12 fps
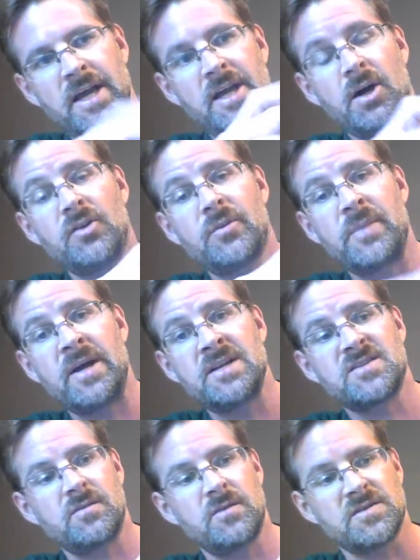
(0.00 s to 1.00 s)
It all
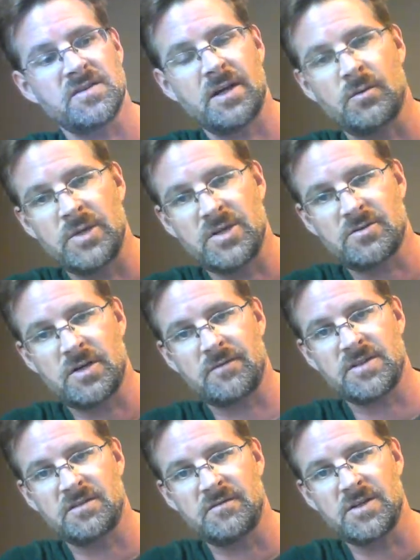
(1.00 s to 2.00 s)
depends through the psychometry of
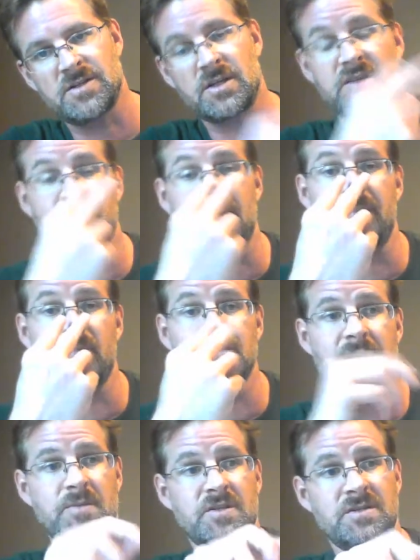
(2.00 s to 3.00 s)
its division, because my
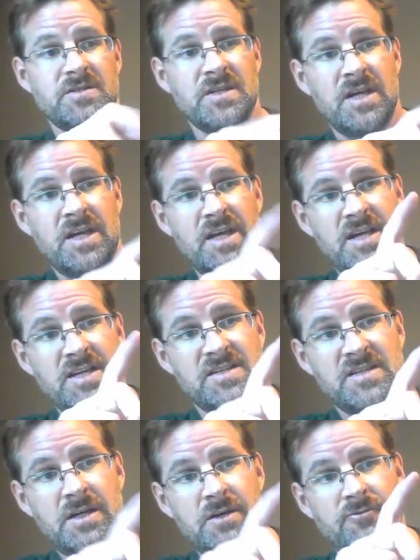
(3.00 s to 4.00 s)
perceptions is
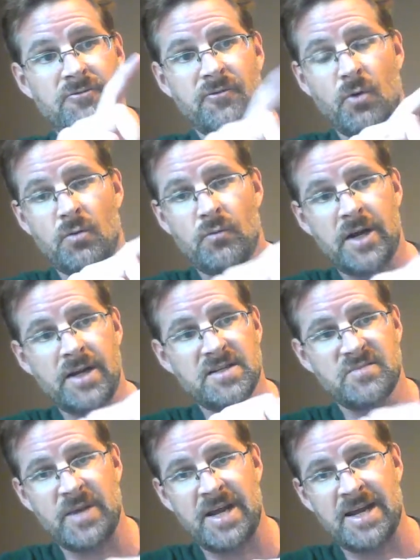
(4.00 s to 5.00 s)
seeing 4 ring
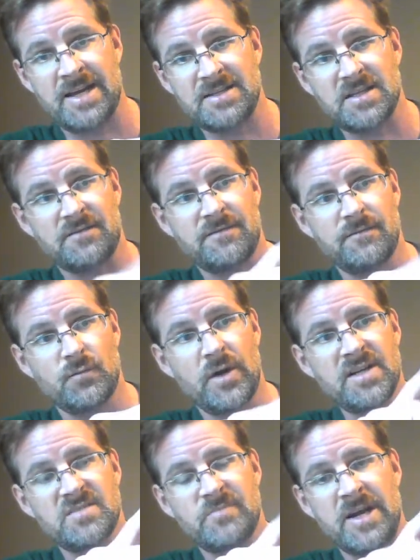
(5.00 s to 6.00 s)
spans. A
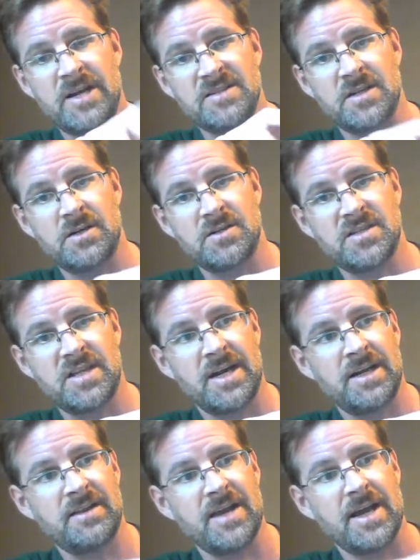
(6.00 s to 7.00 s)
ring span is
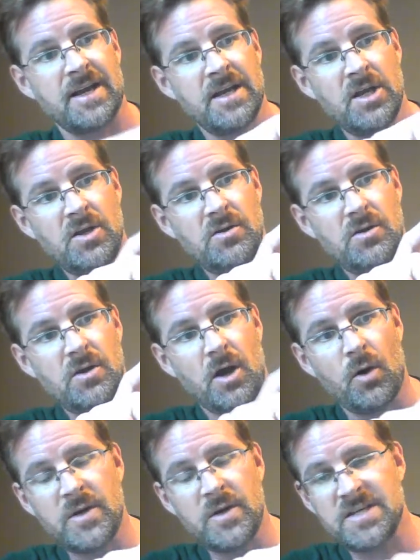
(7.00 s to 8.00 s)
understanding that
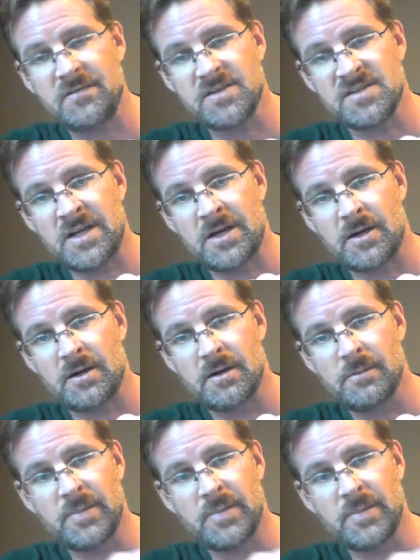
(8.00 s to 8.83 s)
always have the center.